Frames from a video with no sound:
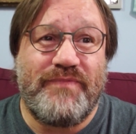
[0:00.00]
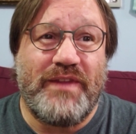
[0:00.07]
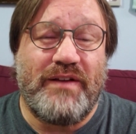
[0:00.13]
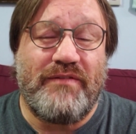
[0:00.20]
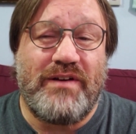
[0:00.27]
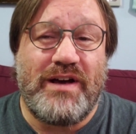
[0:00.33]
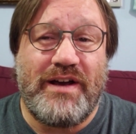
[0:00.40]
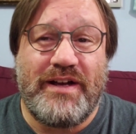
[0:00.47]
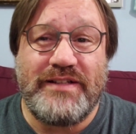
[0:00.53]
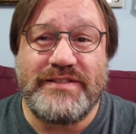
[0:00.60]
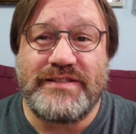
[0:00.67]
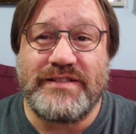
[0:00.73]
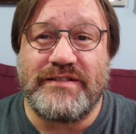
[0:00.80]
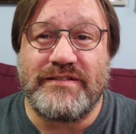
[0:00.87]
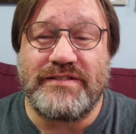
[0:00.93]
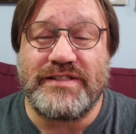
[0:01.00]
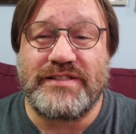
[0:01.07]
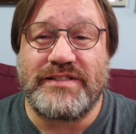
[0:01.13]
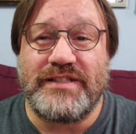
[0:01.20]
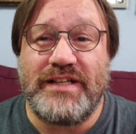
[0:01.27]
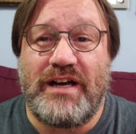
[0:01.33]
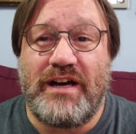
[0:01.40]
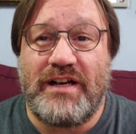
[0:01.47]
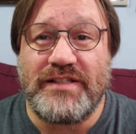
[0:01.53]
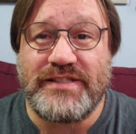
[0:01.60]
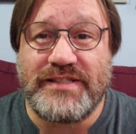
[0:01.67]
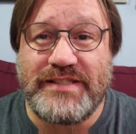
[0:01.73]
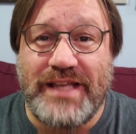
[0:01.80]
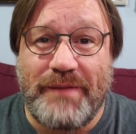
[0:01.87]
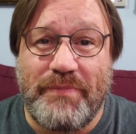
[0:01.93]
hunts, and they're just going to all
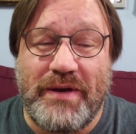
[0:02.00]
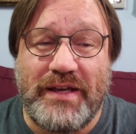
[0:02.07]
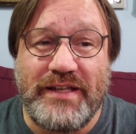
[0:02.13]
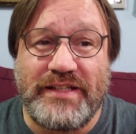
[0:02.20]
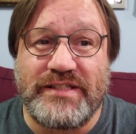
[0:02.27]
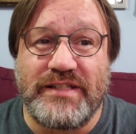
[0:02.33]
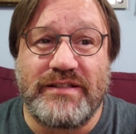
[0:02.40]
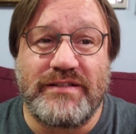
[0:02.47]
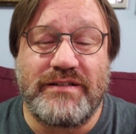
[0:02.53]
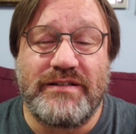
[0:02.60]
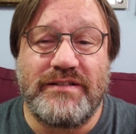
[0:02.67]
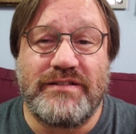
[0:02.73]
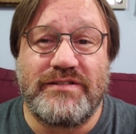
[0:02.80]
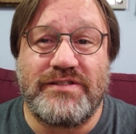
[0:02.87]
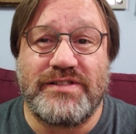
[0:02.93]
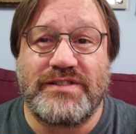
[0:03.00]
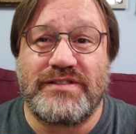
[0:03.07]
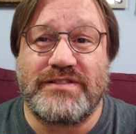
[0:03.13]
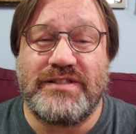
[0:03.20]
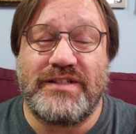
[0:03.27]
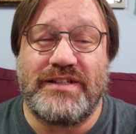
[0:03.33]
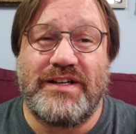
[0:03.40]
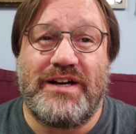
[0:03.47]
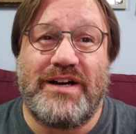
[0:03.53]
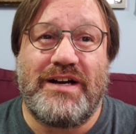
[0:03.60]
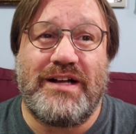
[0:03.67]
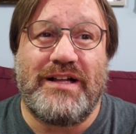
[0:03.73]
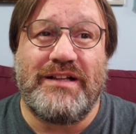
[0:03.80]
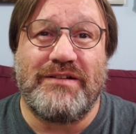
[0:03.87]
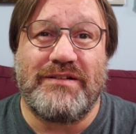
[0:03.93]
step on each other, and they're just going to
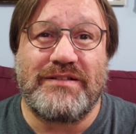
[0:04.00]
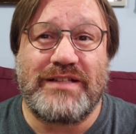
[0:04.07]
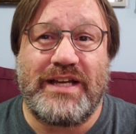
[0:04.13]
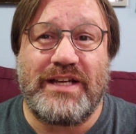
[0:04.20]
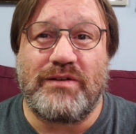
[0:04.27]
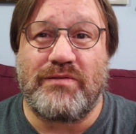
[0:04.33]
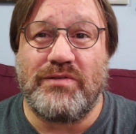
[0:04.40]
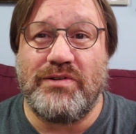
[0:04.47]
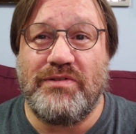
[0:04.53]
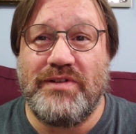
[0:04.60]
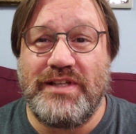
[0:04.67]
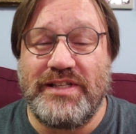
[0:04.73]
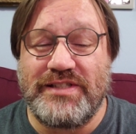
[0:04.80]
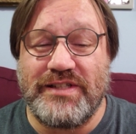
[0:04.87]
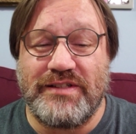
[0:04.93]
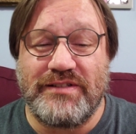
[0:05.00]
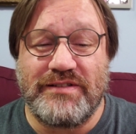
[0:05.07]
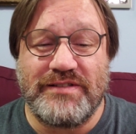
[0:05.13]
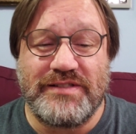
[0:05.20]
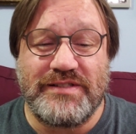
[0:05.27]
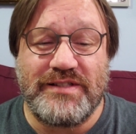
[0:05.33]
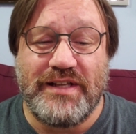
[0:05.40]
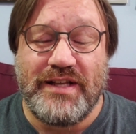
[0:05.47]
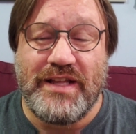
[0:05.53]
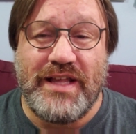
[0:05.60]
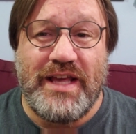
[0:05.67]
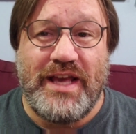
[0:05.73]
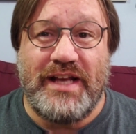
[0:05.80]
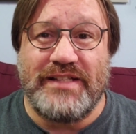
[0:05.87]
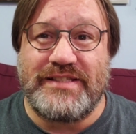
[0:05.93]
all kind of ruin each other.
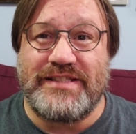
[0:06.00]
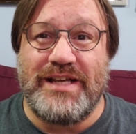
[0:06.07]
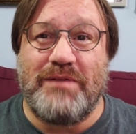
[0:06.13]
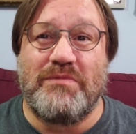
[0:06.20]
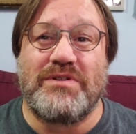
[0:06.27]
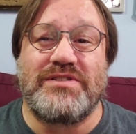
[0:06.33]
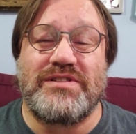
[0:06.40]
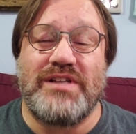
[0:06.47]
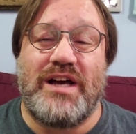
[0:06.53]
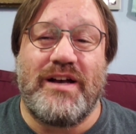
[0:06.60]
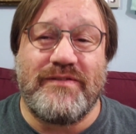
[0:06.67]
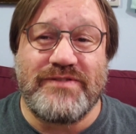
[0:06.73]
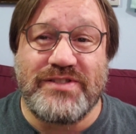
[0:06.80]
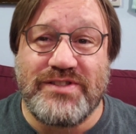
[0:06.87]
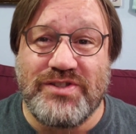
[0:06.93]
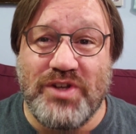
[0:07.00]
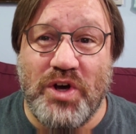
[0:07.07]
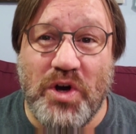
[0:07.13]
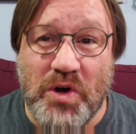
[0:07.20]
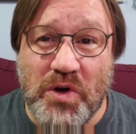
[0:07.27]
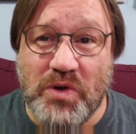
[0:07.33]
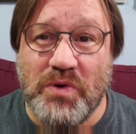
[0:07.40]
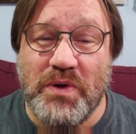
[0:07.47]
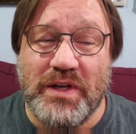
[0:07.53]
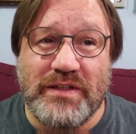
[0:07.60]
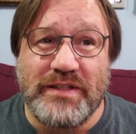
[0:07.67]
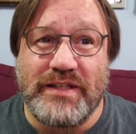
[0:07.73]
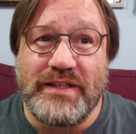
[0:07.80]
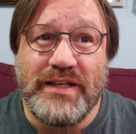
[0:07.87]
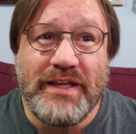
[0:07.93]
And some were solved so
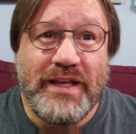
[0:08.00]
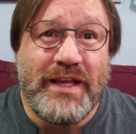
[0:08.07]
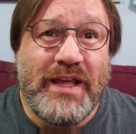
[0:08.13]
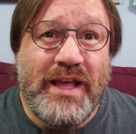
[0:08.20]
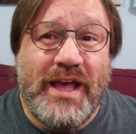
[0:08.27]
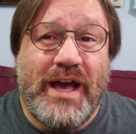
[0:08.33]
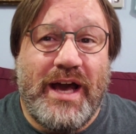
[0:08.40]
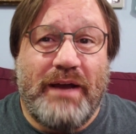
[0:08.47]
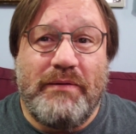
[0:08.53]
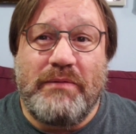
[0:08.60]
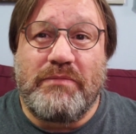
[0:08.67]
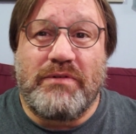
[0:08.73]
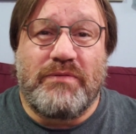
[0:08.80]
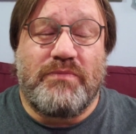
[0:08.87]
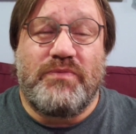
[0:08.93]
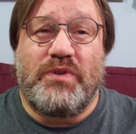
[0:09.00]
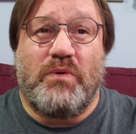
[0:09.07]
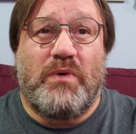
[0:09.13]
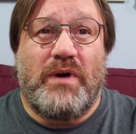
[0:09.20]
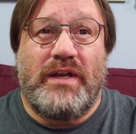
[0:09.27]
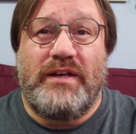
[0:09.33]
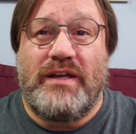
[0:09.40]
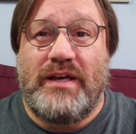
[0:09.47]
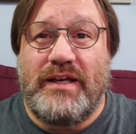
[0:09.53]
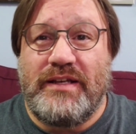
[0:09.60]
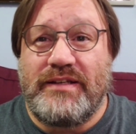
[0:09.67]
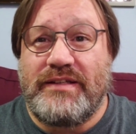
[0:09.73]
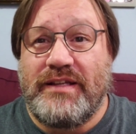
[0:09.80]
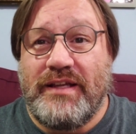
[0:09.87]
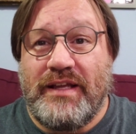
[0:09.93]
quickly. I remember the one
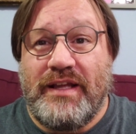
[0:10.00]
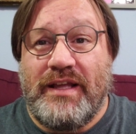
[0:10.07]
hunt,